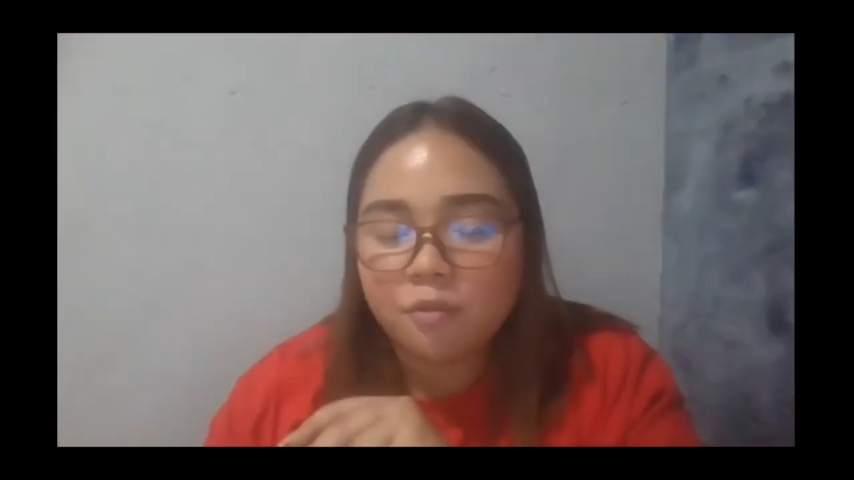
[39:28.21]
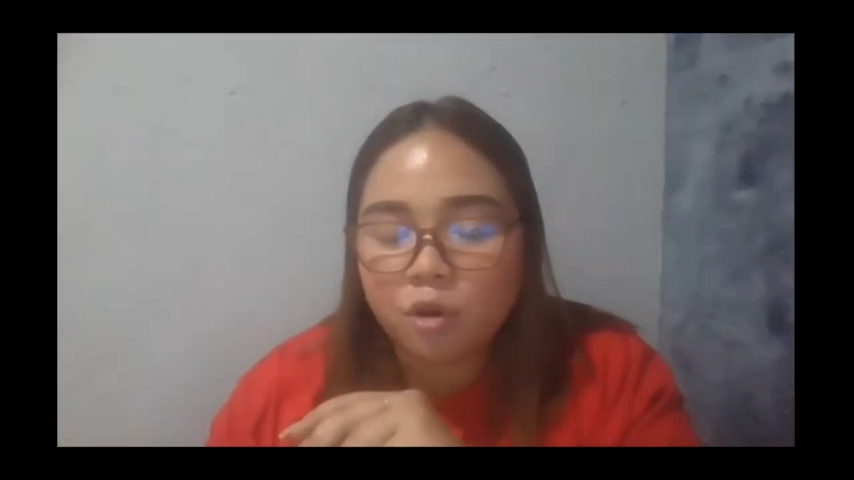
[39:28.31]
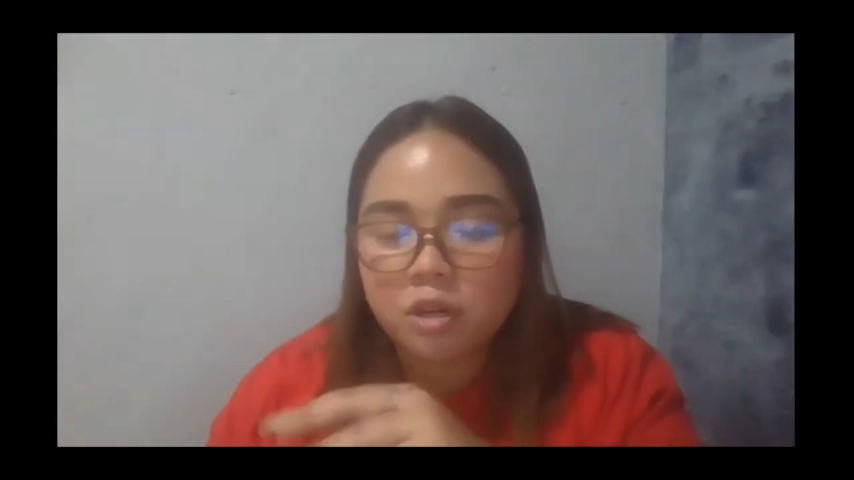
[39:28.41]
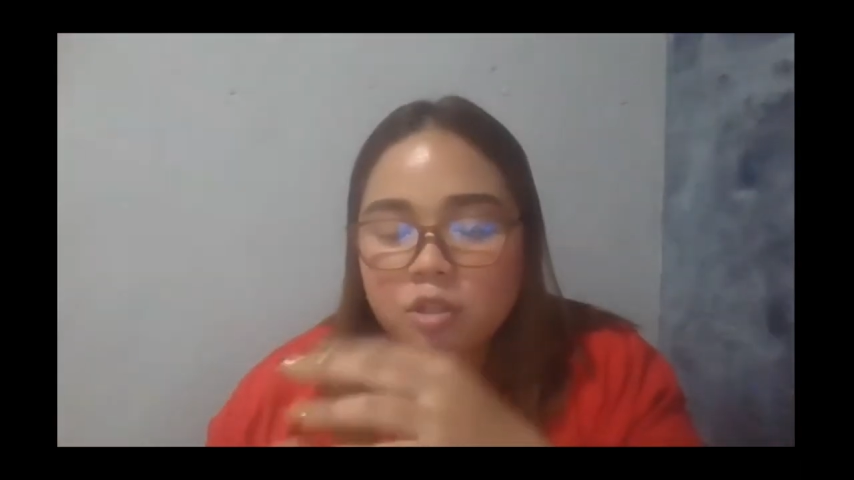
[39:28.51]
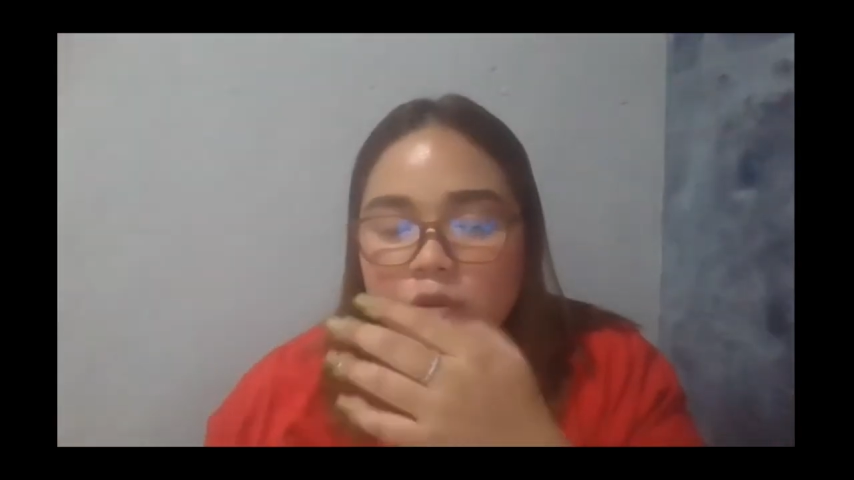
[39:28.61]

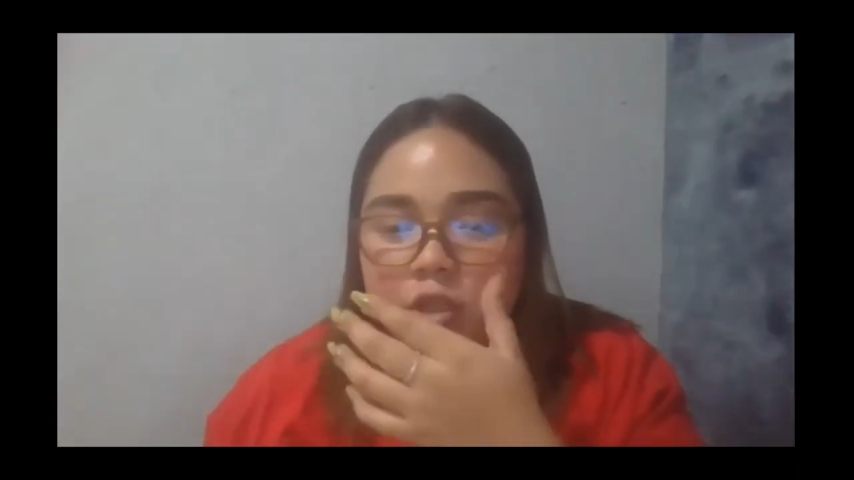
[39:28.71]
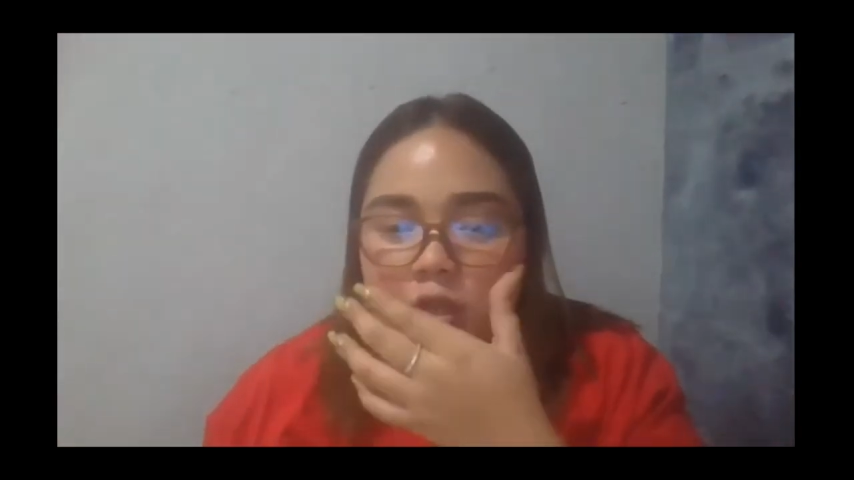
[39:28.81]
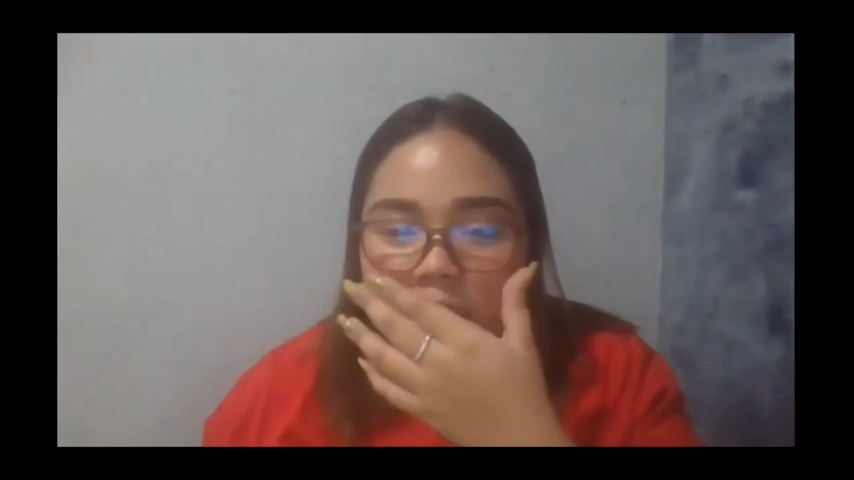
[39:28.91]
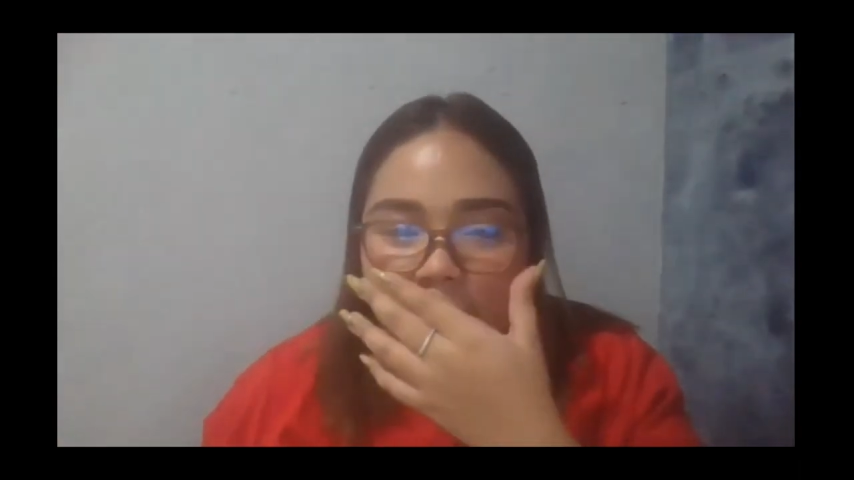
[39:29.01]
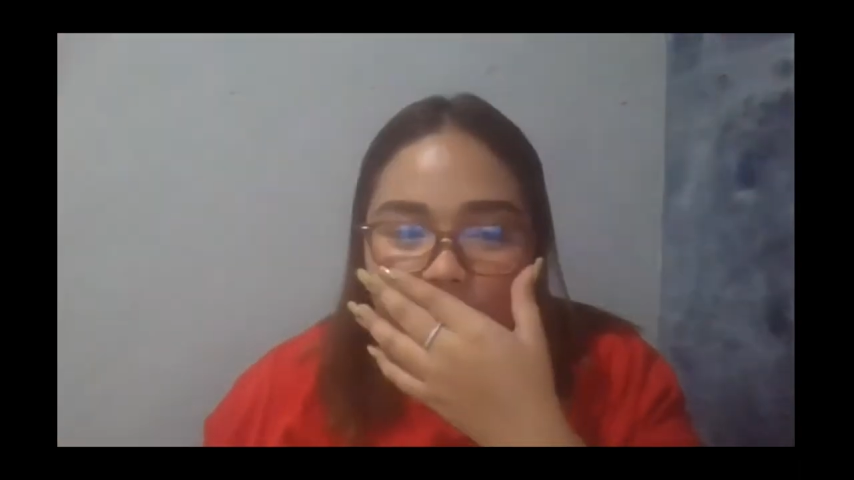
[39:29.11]
for the
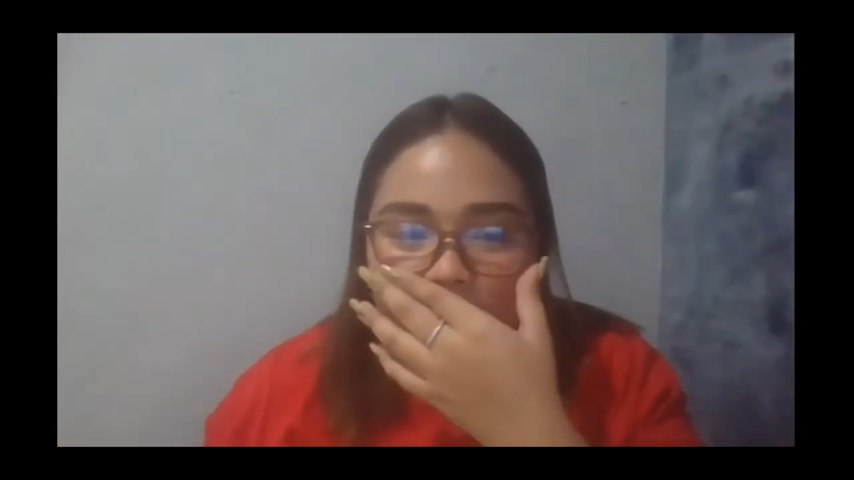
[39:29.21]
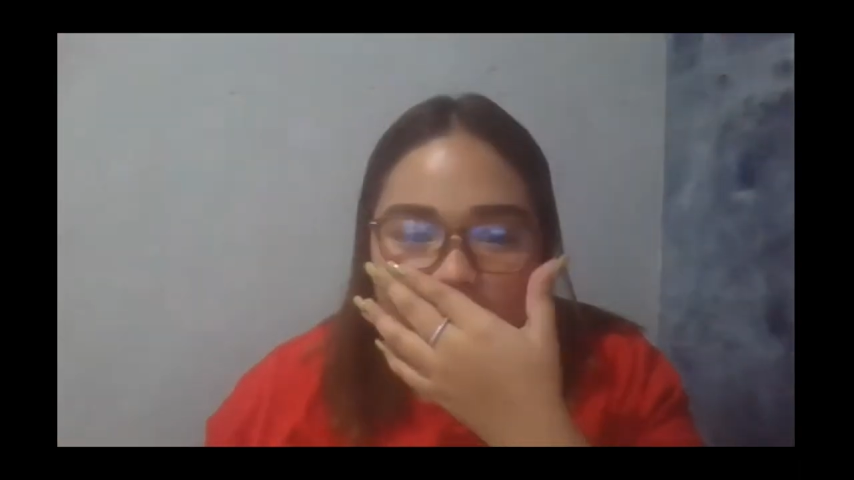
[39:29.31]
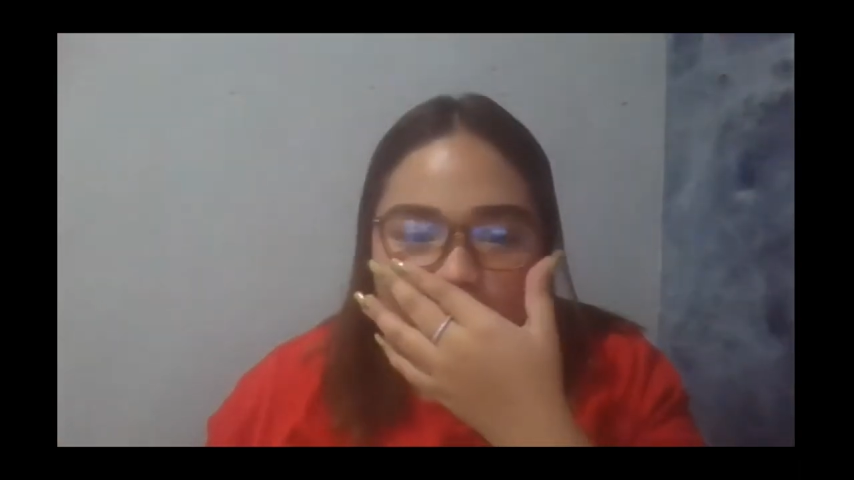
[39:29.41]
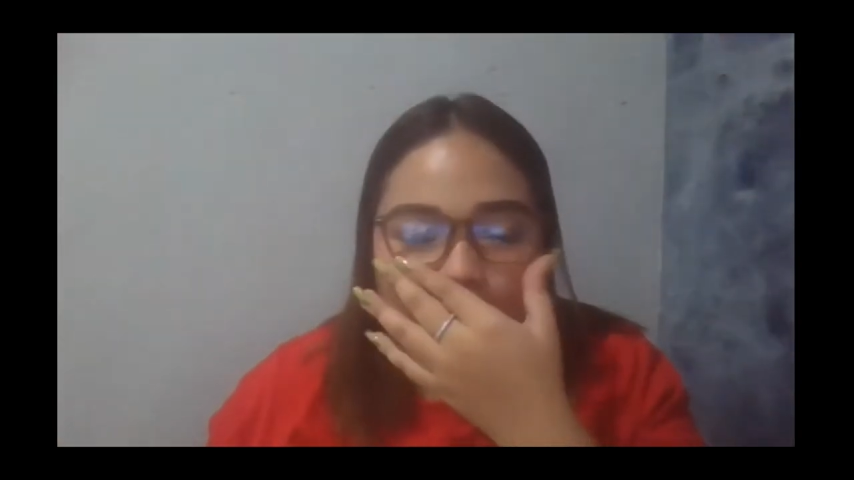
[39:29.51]
tuition deposit